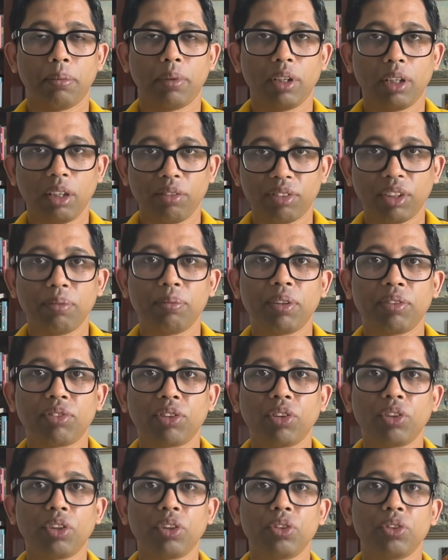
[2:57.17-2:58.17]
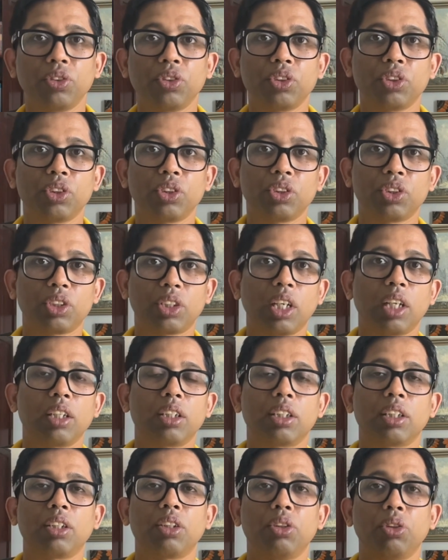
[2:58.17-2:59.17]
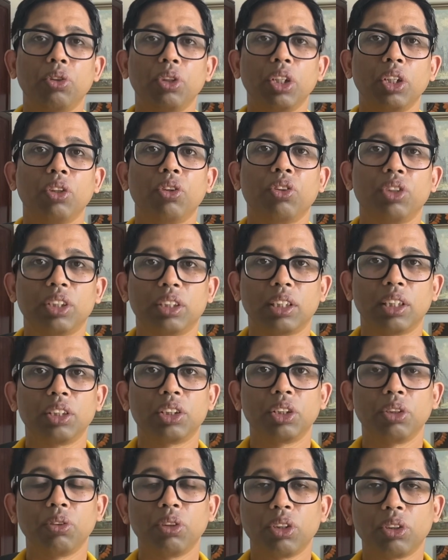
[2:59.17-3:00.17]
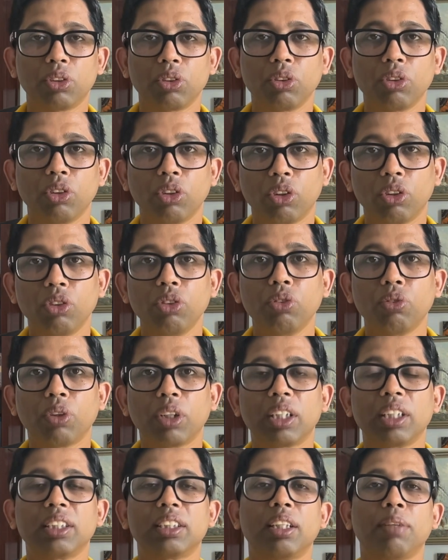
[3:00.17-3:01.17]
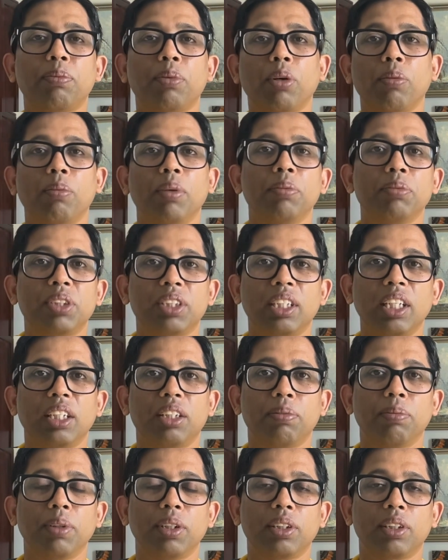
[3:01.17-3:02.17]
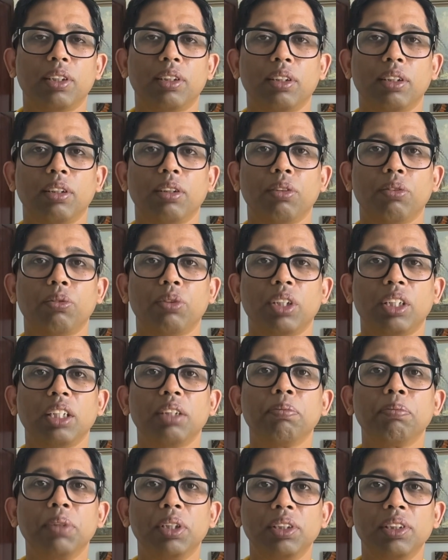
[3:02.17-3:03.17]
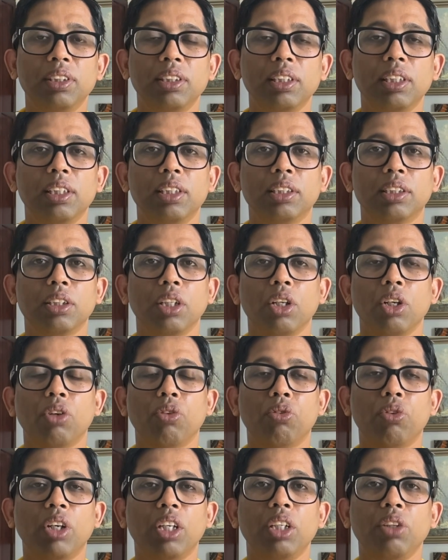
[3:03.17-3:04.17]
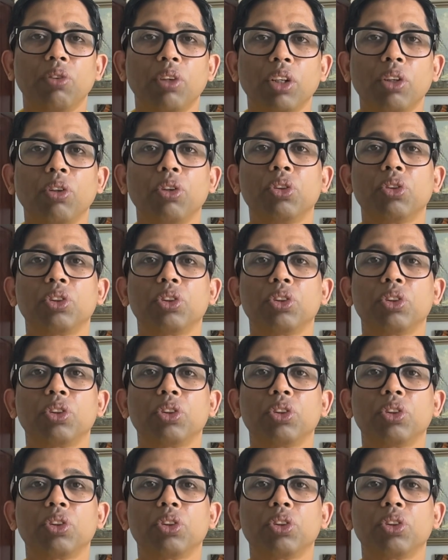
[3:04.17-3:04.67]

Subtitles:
Even before you start doing your research, you need to know what is the problem statement. What it means is why you are going to